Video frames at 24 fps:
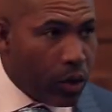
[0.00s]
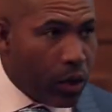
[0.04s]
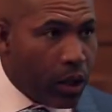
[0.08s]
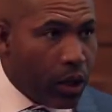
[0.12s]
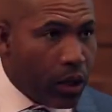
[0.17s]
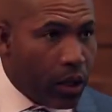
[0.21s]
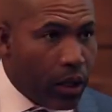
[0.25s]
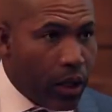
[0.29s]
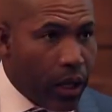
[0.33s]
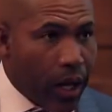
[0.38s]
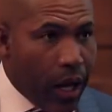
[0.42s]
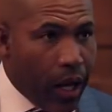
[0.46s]
to
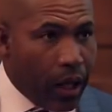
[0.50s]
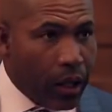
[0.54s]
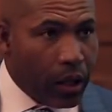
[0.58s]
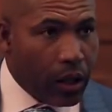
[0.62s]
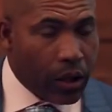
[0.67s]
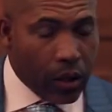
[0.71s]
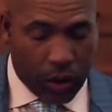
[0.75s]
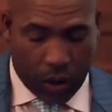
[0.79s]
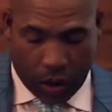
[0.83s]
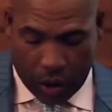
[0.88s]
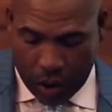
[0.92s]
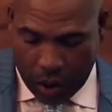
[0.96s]

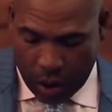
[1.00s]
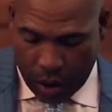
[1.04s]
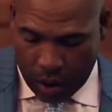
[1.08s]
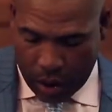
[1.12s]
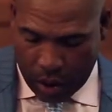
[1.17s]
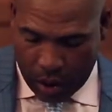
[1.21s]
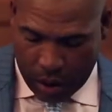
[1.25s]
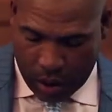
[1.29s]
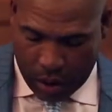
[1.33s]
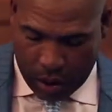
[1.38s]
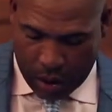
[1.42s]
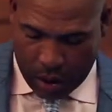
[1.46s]
acknowledge
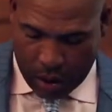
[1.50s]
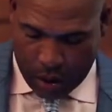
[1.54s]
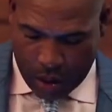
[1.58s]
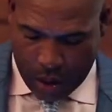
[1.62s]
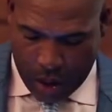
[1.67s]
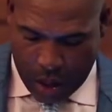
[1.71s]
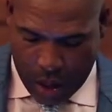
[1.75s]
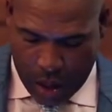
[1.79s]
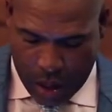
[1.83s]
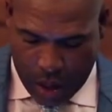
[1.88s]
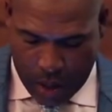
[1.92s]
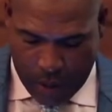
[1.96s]

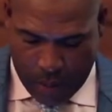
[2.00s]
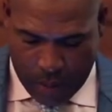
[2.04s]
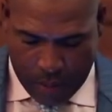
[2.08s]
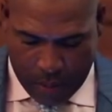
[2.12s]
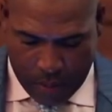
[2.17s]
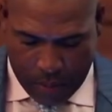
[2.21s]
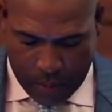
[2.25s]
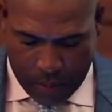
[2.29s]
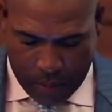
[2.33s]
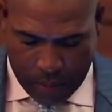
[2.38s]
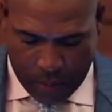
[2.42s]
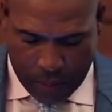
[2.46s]

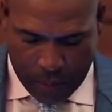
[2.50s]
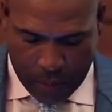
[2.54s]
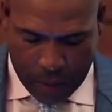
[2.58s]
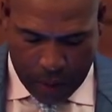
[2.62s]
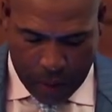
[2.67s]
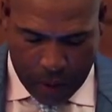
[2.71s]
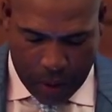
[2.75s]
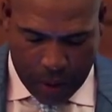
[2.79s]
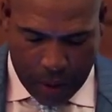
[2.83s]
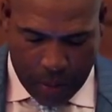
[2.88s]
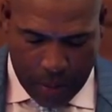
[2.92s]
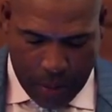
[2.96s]
um,
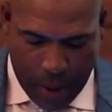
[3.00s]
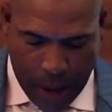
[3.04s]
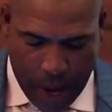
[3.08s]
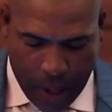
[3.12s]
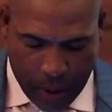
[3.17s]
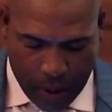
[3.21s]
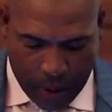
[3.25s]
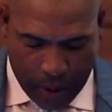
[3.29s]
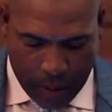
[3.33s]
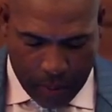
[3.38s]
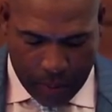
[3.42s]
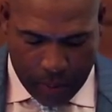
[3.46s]
Jim
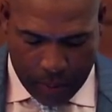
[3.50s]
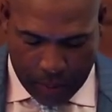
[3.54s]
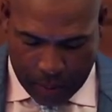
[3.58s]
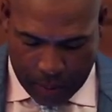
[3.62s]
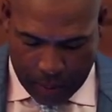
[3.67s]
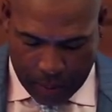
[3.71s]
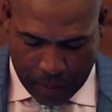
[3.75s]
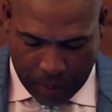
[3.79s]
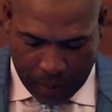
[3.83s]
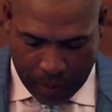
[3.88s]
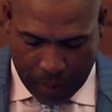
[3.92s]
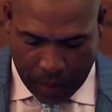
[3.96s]
Maxim.
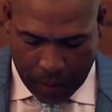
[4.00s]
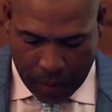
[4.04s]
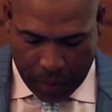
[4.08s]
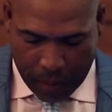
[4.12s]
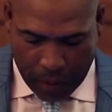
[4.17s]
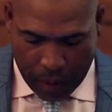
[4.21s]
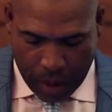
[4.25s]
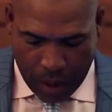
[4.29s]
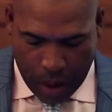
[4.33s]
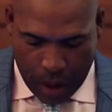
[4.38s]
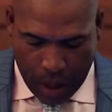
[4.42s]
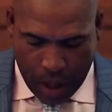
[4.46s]

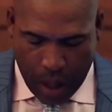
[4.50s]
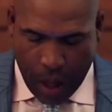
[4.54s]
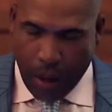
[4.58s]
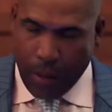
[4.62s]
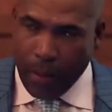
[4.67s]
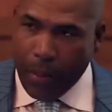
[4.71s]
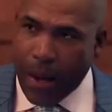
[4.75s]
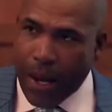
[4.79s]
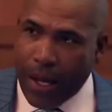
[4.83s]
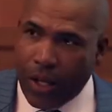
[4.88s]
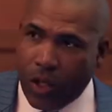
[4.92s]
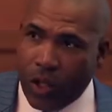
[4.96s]

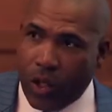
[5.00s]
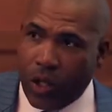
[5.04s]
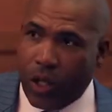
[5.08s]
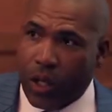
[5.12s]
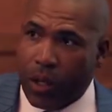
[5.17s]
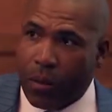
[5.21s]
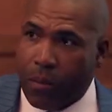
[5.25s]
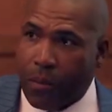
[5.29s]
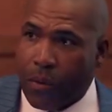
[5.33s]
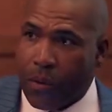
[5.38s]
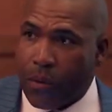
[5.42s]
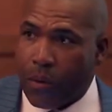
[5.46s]
I met
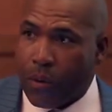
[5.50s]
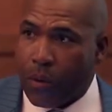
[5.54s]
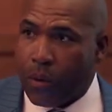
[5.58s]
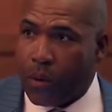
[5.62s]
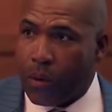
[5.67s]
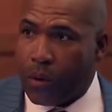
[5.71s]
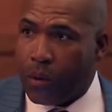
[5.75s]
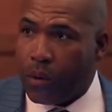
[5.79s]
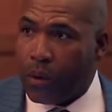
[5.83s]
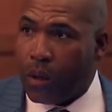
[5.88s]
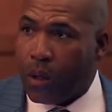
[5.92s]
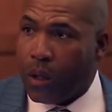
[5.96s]
Jim
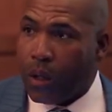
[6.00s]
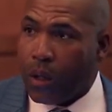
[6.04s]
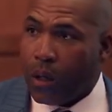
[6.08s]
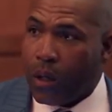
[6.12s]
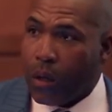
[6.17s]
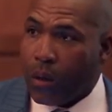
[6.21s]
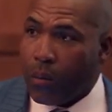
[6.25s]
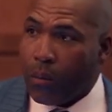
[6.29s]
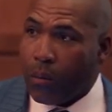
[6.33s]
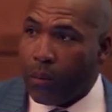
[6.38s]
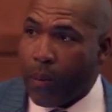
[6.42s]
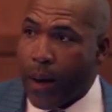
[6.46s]
through
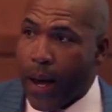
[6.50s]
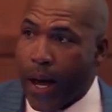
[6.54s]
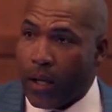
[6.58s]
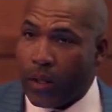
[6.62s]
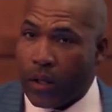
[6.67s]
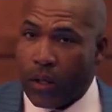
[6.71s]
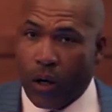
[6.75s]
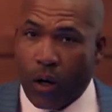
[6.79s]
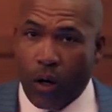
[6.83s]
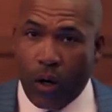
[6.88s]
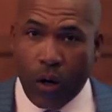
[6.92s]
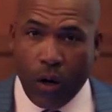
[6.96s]

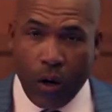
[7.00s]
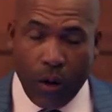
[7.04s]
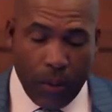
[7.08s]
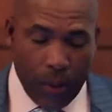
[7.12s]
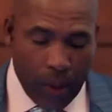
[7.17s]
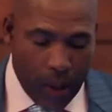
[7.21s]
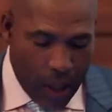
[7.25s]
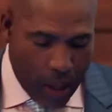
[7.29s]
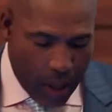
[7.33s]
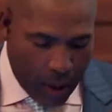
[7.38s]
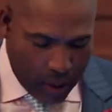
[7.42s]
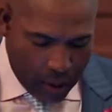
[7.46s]
Pastor
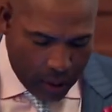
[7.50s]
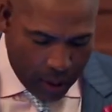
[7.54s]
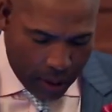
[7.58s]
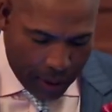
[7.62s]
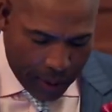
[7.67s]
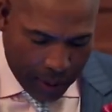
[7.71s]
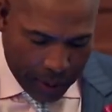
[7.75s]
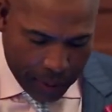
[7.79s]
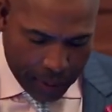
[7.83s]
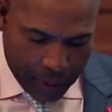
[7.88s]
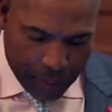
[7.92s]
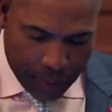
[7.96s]
Herb Lusk,
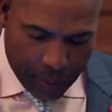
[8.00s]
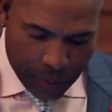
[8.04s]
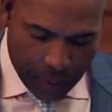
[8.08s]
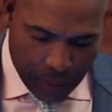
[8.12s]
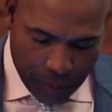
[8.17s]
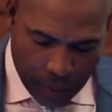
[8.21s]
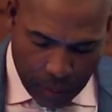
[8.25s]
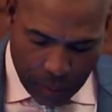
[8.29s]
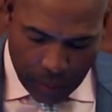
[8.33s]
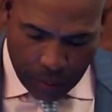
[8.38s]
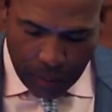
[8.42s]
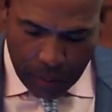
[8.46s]

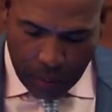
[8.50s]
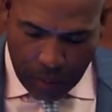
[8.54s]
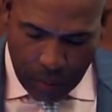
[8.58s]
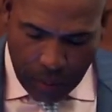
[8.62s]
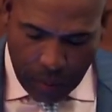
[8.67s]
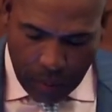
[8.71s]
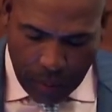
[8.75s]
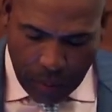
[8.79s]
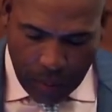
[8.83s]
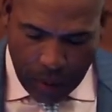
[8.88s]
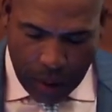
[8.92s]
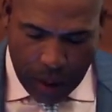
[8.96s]

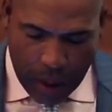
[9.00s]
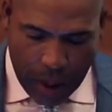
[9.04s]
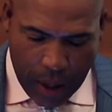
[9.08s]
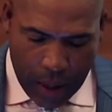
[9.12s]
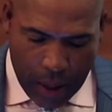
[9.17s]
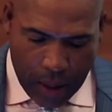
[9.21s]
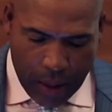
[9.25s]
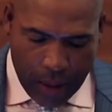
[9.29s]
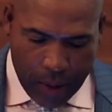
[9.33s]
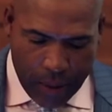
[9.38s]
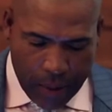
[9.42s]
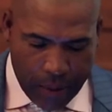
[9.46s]

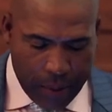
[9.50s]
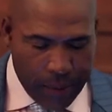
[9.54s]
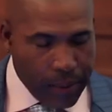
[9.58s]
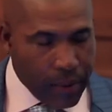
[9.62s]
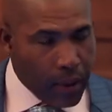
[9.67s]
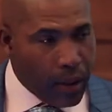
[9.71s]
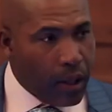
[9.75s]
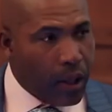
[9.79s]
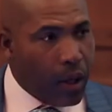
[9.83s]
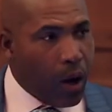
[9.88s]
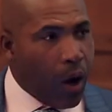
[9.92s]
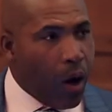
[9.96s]
and
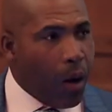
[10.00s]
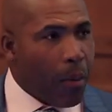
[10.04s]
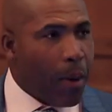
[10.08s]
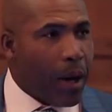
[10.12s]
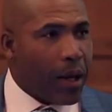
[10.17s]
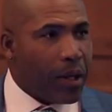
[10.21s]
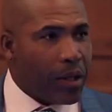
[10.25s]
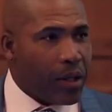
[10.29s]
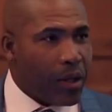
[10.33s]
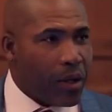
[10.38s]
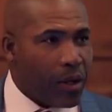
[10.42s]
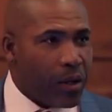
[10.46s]
in all
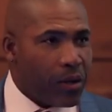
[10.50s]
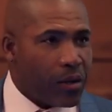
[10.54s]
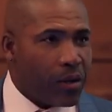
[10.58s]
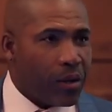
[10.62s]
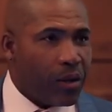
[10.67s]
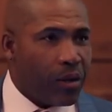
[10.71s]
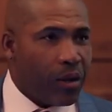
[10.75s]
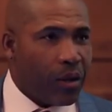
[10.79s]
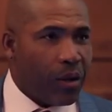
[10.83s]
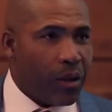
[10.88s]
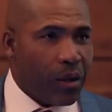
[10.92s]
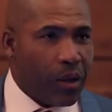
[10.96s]
my years
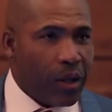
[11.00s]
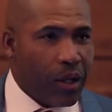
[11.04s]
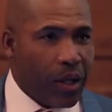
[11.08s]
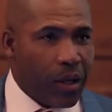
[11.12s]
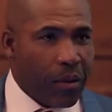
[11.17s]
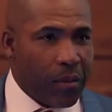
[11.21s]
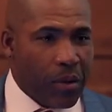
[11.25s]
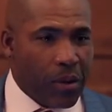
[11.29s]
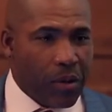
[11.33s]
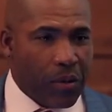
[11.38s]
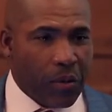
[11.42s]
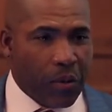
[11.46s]
of knowing
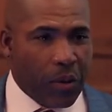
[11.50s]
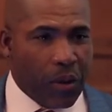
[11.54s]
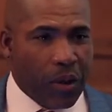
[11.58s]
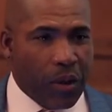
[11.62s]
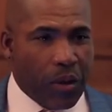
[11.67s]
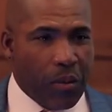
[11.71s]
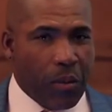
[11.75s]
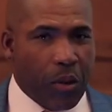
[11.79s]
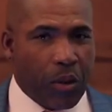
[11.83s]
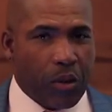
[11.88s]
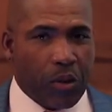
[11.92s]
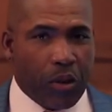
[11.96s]
him, he's one
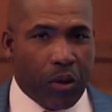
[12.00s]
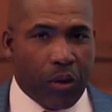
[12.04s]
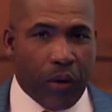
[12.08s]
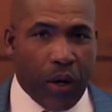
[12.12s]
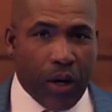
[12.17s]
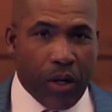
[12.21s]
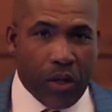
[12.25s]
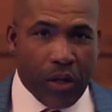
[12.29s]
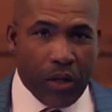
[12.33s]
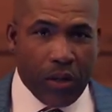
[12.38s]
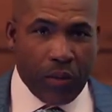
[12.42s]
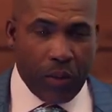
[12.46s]
of the most
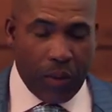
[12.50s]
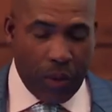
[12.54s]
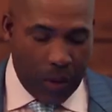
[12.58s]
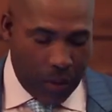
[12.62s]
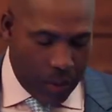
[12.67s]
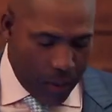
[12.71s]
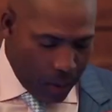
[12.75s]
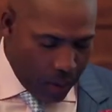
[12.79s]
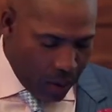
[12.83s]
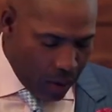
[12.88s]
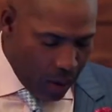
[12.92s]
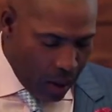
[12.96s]
gracious
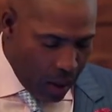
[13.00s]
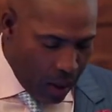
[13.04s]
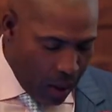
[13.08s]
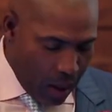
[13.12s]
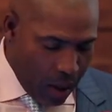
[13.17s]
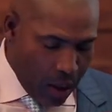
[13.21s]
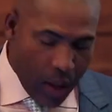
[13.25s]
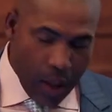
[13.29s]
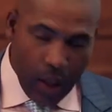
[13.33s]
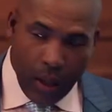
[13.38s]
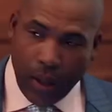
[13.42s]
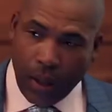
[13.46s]
people
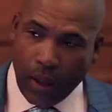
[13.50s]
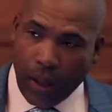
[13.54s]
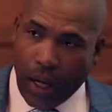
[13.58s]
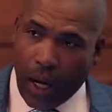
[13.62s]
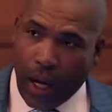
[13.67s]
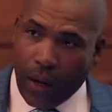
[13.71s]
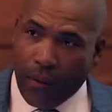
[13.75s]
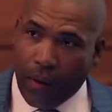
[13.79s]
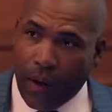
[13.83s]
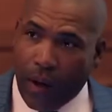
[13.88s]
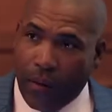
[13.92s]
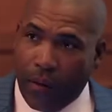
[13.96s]
that
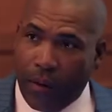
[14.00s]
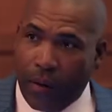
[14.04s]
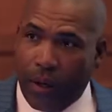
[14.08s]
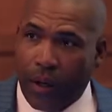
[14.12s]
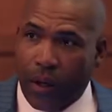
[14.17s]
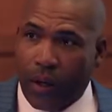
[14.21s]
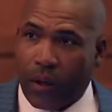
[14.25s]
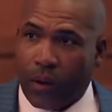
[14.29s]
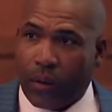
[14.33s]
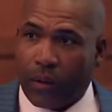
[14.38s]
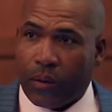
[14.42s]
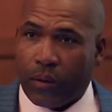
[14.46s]
I've ever
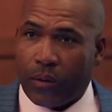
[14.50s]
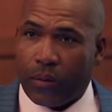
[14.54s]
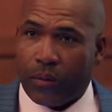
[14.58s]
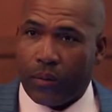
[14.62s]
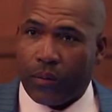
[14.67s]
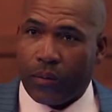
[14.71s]
known.